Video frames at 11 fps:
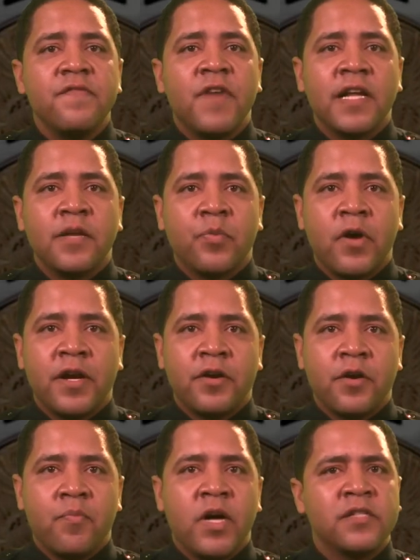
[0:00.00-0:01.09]
violent
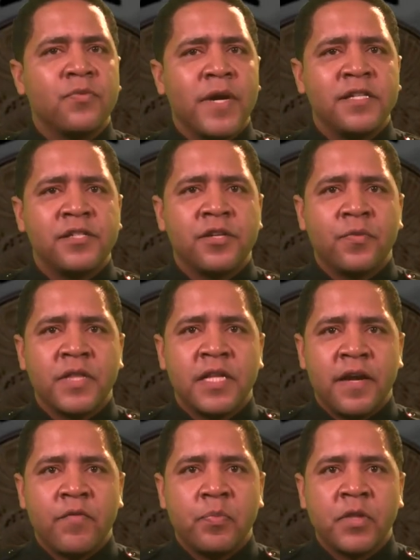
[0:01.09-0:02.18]
predator must register with the
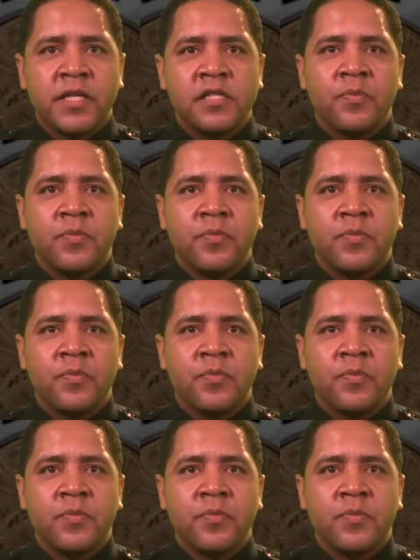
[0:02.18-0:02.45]
Denver Police